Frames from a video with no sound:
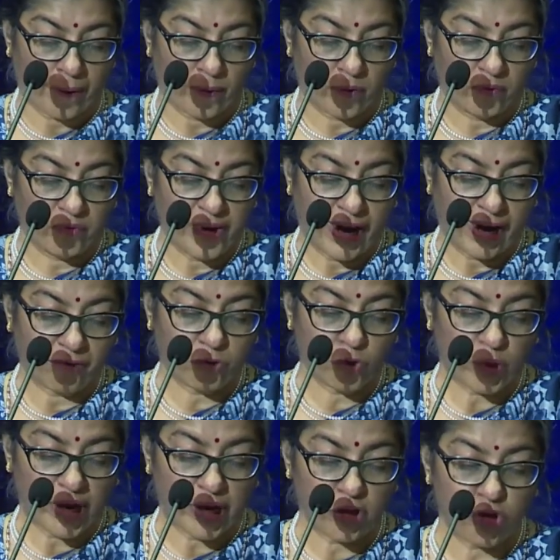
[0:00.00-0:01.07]
We have
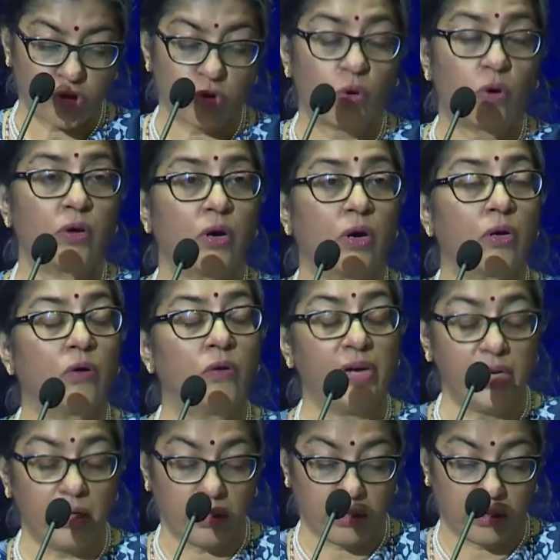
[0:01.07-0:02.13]
to ensure a
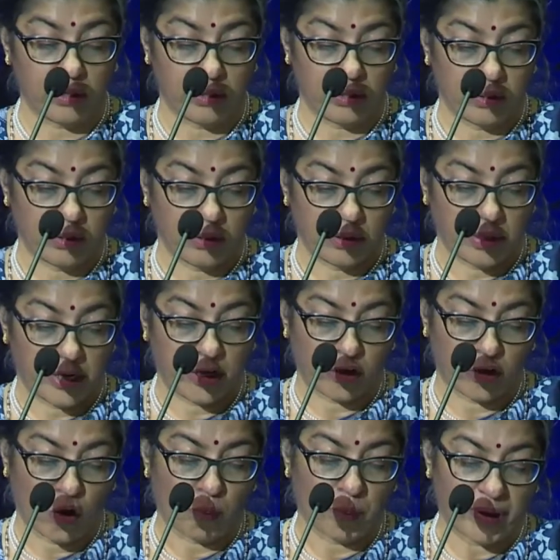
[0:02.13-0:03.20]
greener
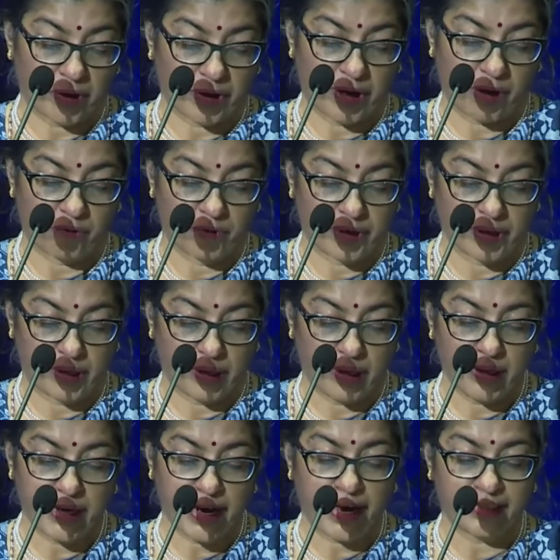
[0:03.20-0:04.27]
economic recovery.
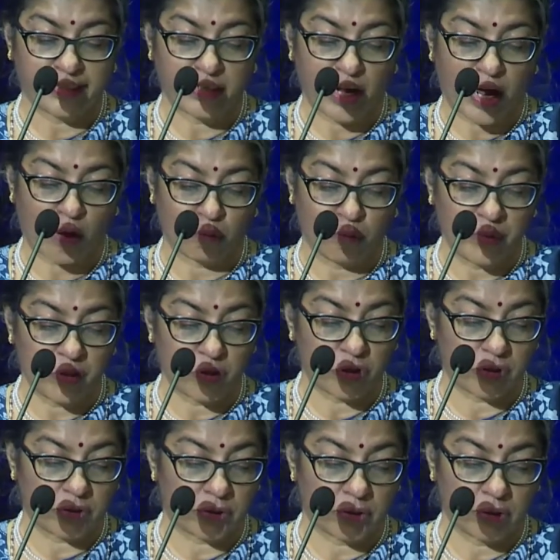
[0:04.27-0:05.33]
India has an
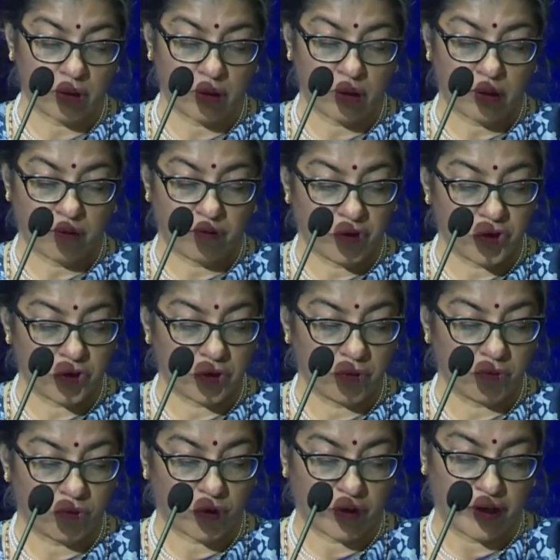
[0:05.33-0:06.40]
ambitious vision
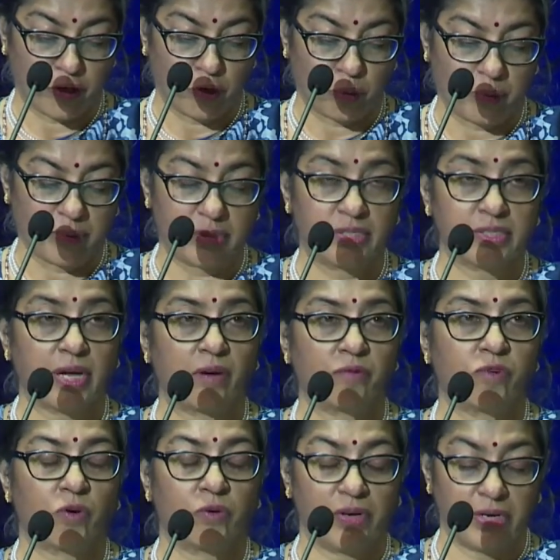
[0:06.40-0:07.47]
for renewables and
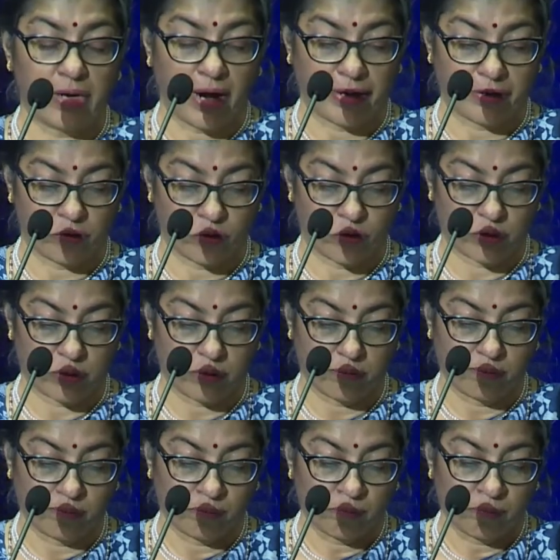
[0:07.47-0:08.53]
for green hydrogen.
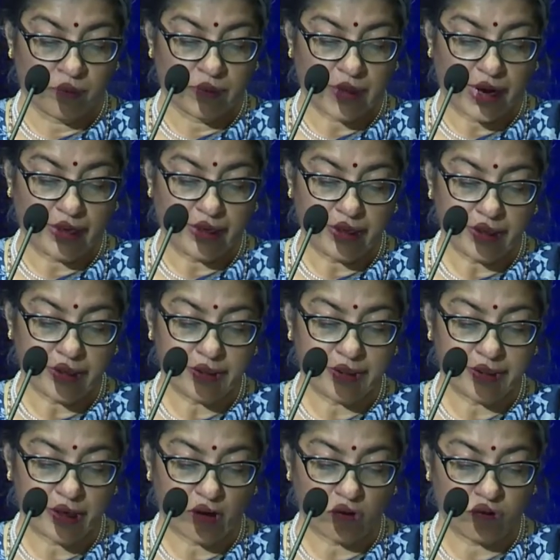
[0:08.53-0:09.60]
Thailand
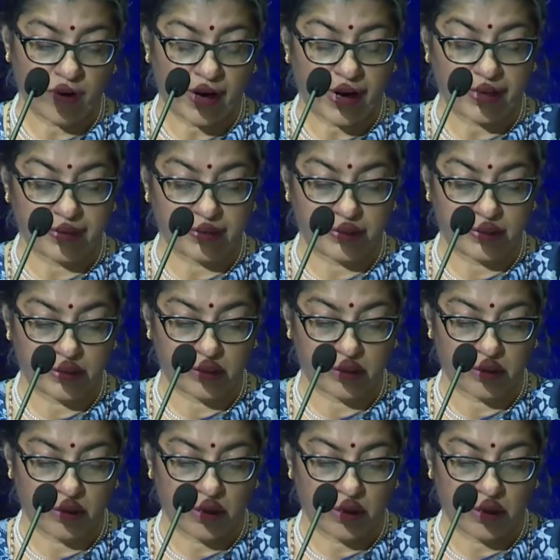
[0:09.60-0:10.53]
itself has its